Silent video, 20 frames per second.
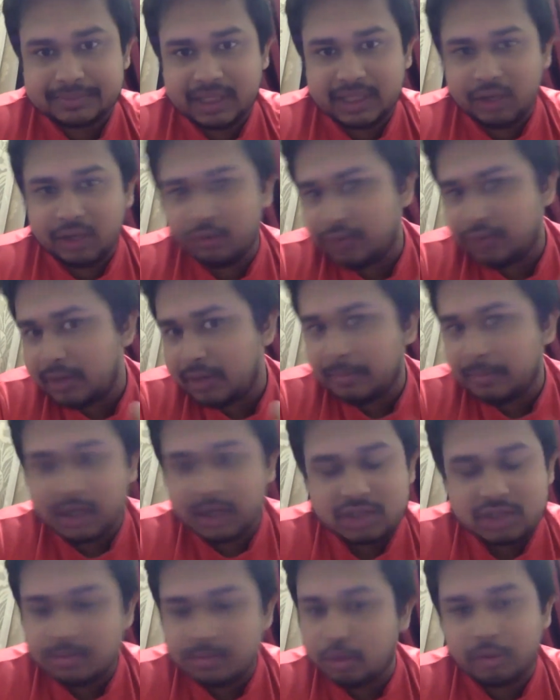you feel
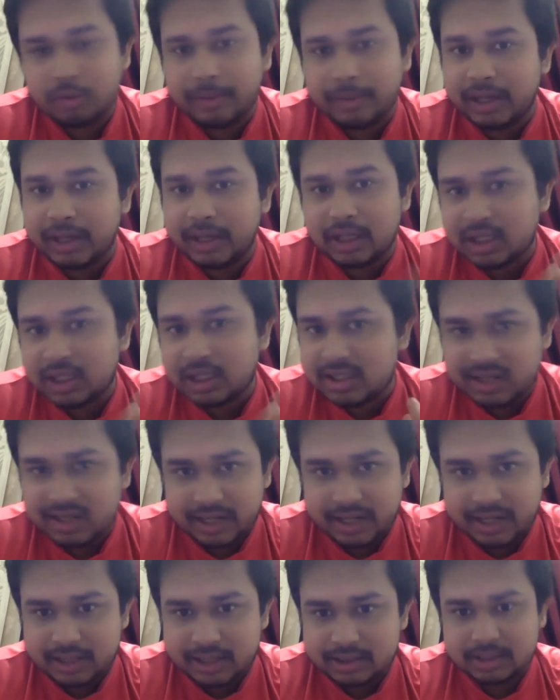much more mental
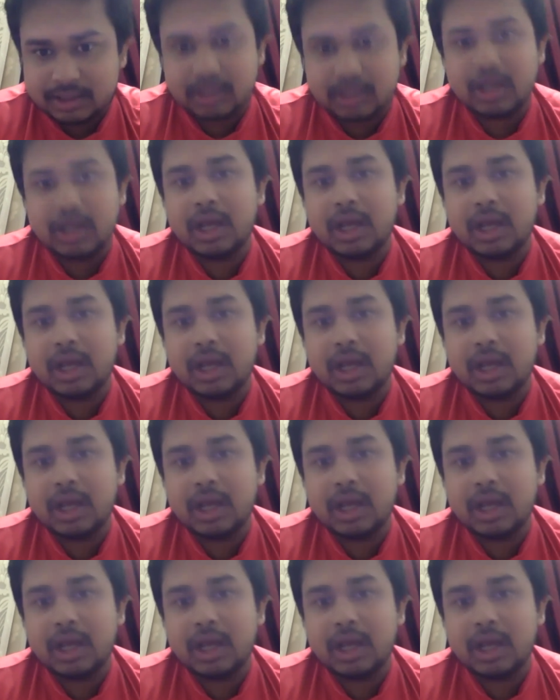stress,